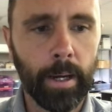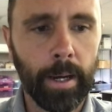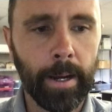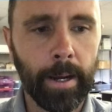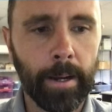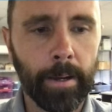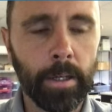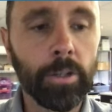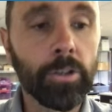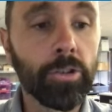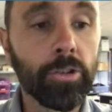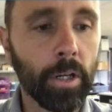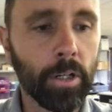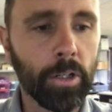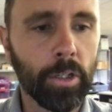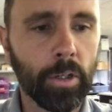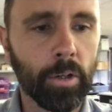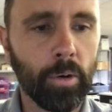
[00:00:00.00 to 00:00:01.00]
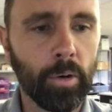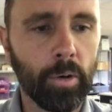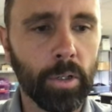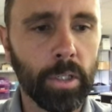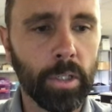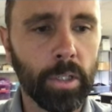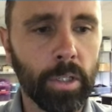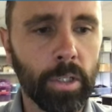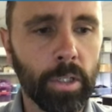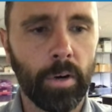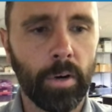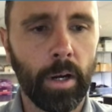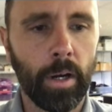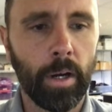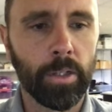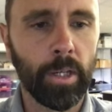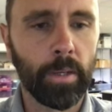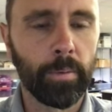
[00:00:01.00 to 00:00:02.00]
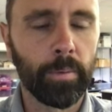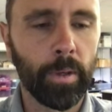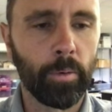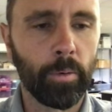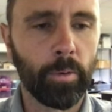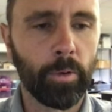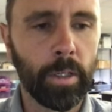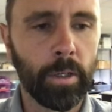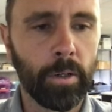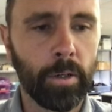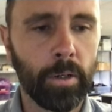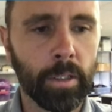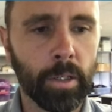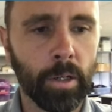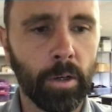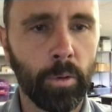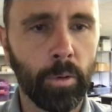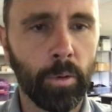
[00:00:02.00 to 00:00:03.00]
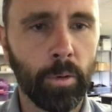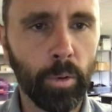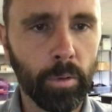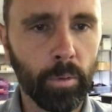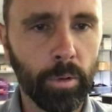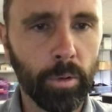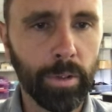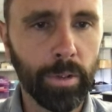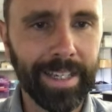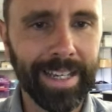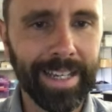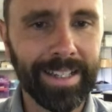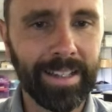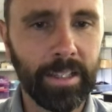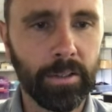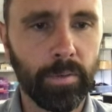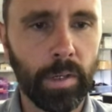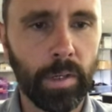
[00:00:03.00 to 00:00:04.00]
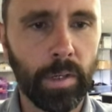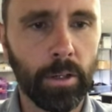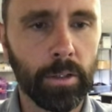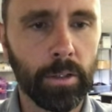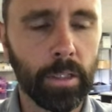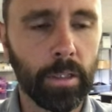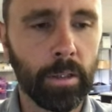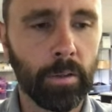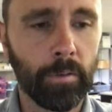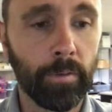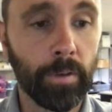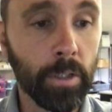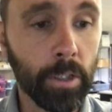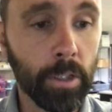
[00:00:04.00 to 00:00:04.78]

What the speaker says: introduction courses for Onshape that we'll be doing. So we'll get to these videos in the future,